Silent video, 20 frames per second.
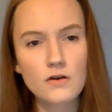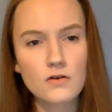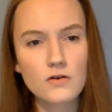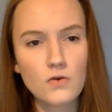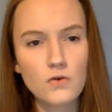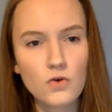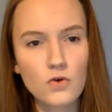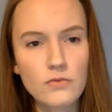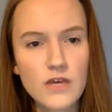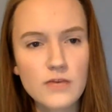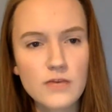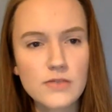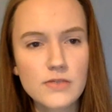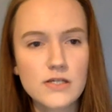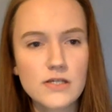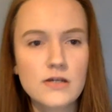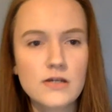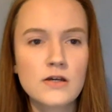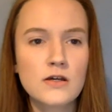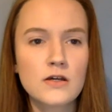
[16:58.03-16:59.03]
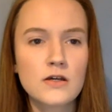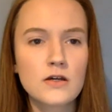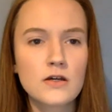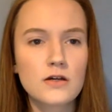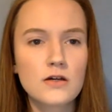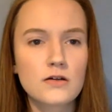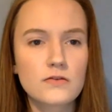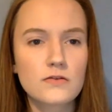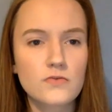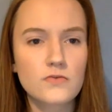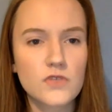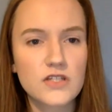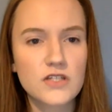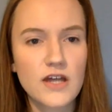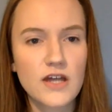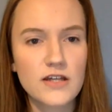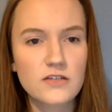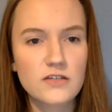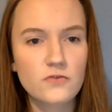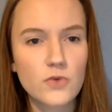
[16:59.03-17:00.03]
Or maybe the
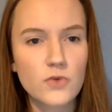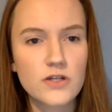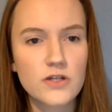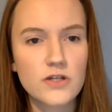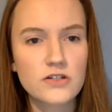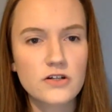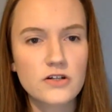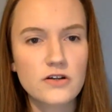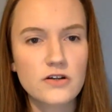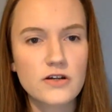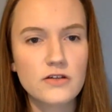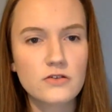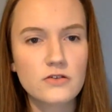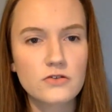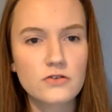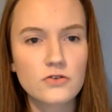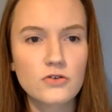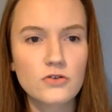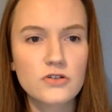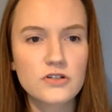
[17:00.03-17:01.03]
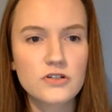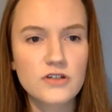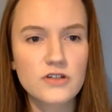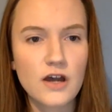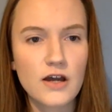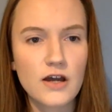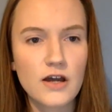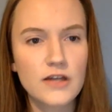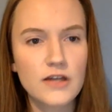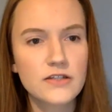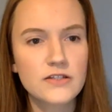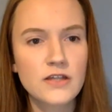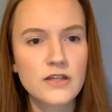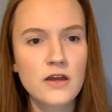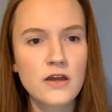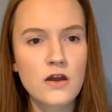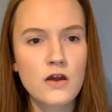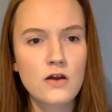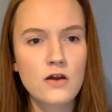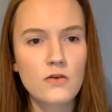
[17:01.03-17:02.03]
sight of winter in your daughter's eyes
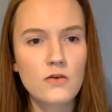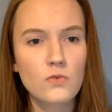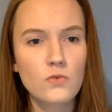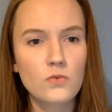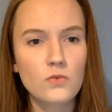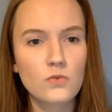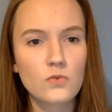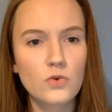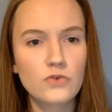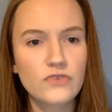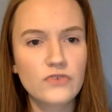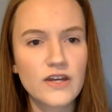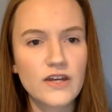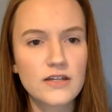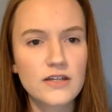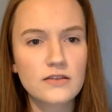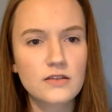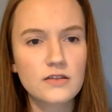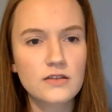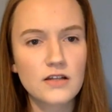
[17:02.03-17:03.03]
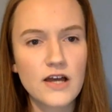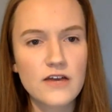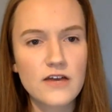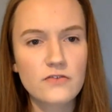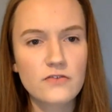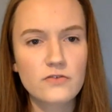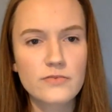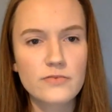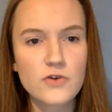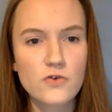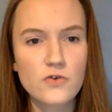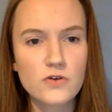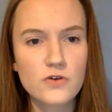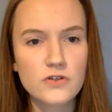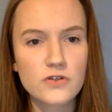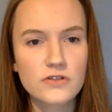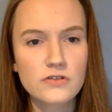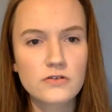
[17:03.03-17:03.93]
will fade the light from yours,